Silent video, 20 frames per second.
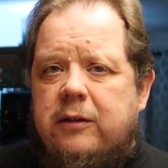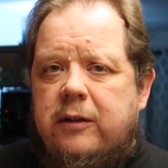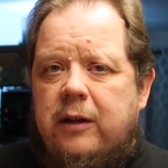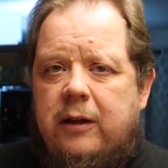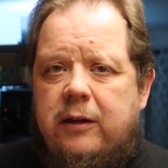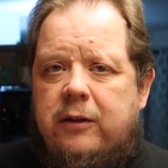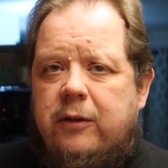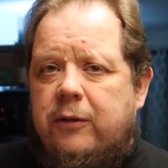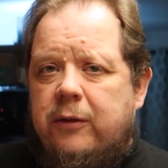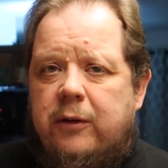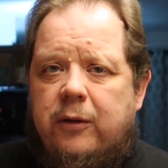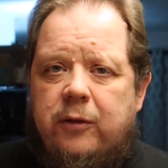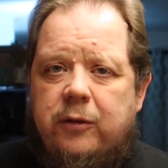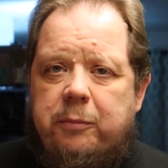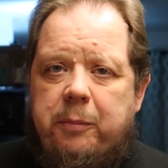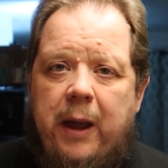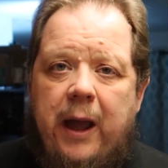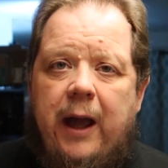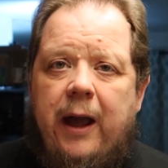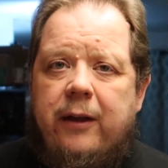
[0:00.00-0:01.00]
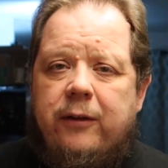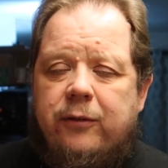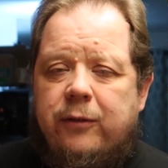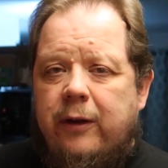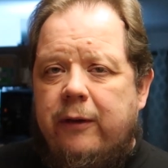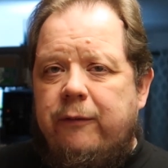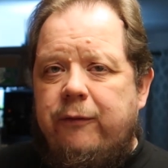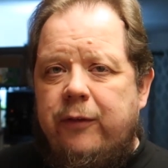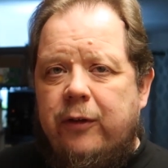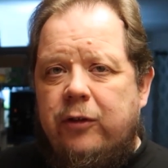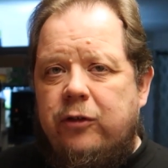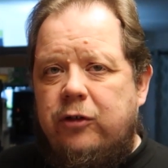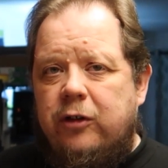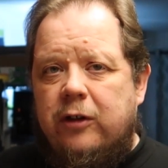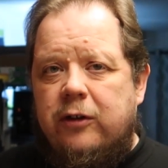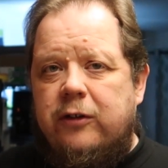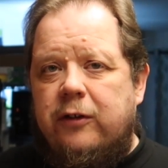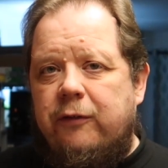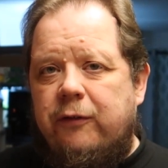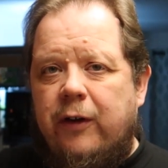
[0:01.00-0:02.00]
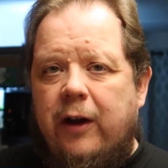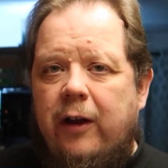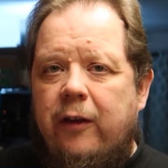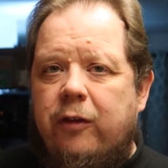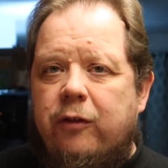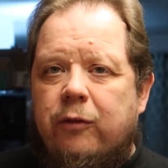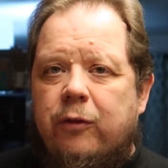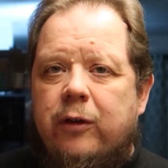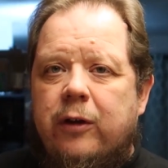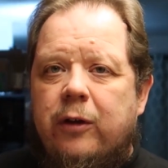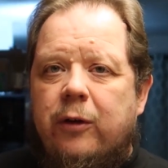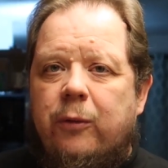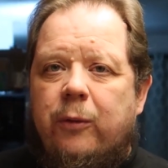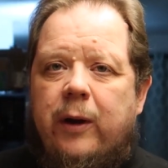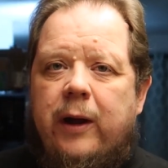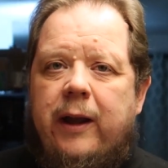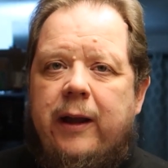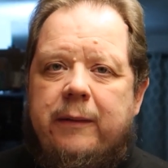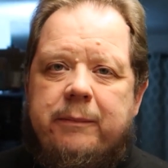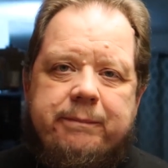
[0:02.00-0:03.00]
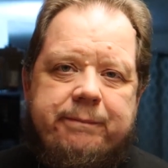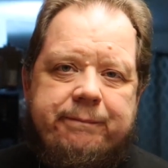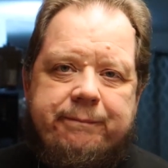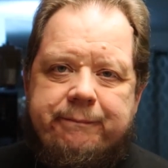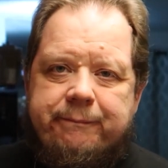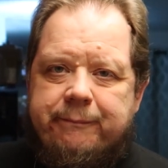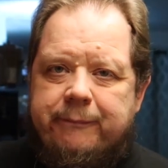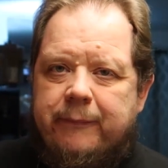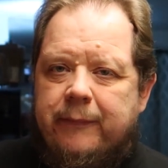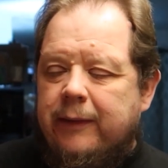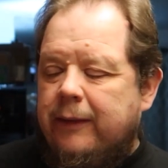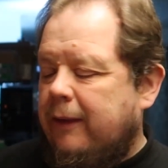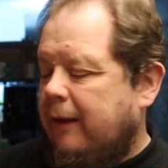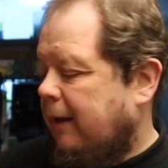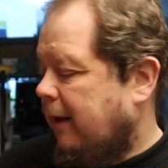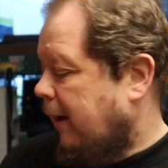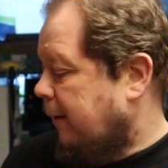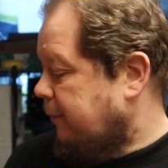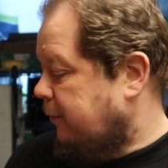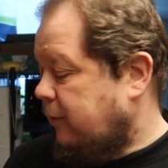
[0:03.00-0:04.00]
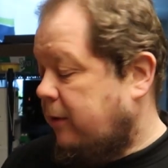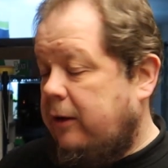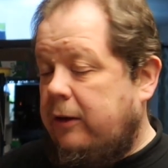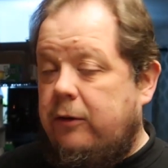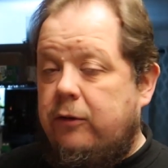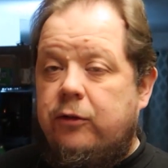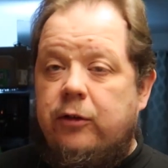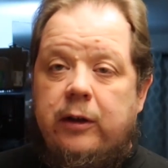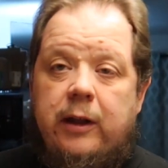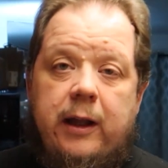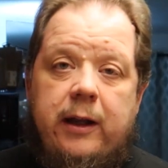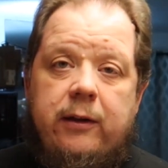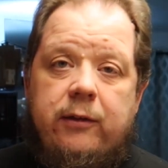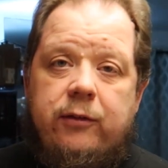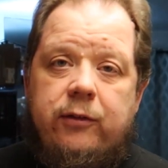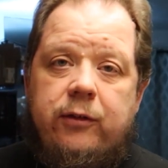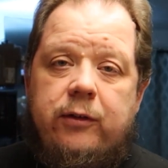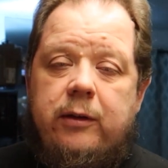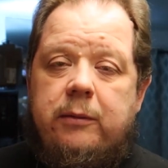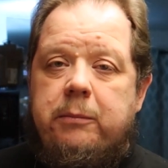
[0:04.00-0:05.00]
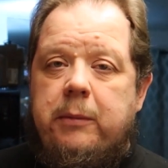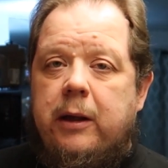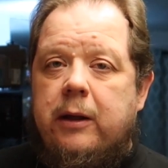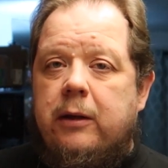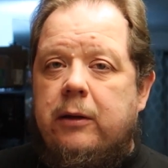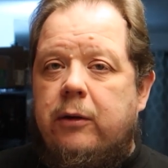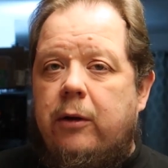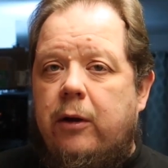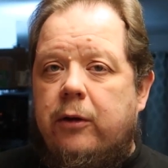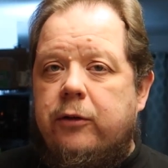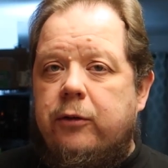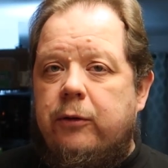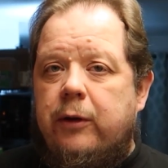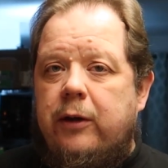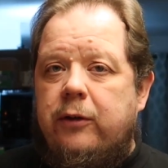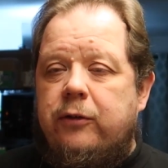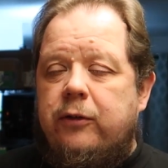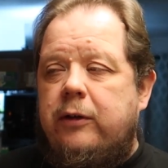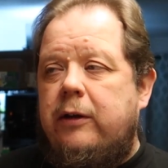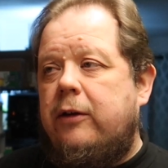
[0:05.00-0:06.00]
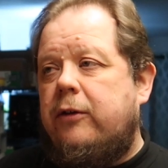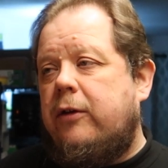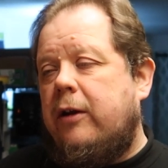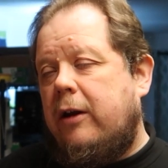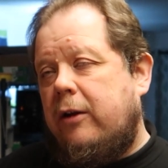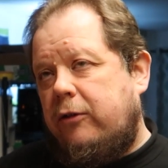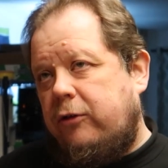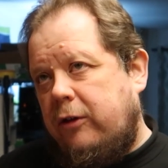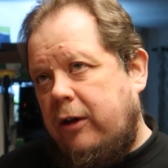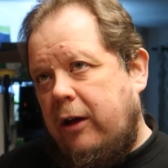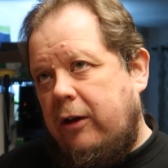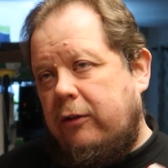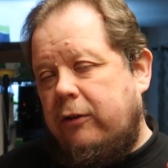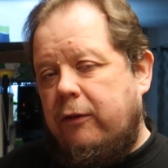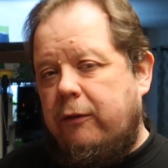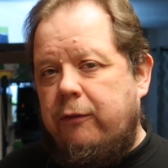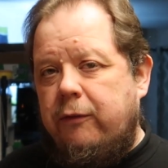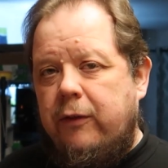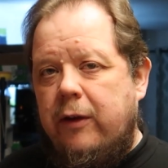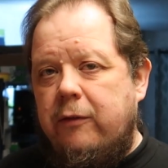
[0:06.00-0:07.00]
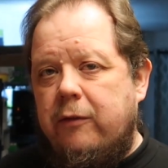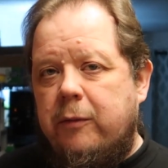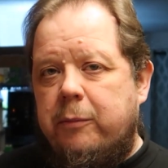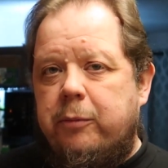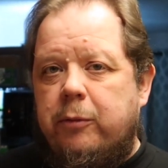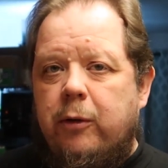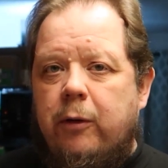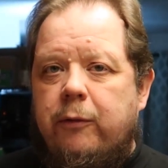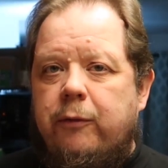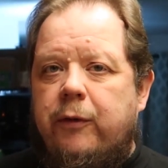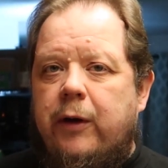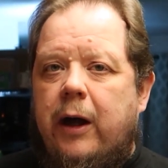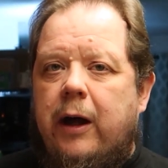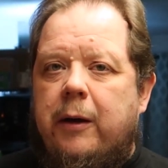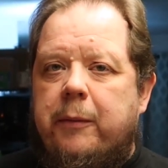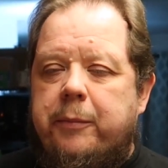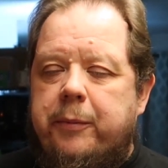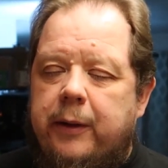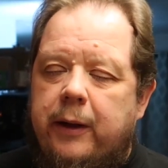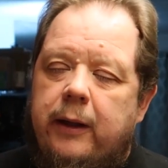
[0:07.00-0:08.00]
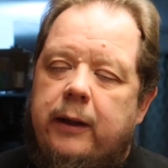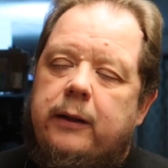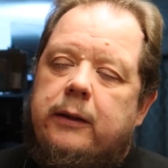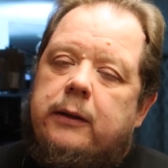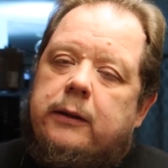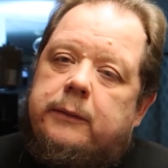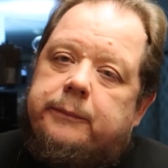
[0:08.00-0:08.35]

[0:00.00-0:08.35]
until it goes bad, so I feel justified throwing it away. I'm just going to use lettuce, make a little alteration. It's going to change the flavor profile, but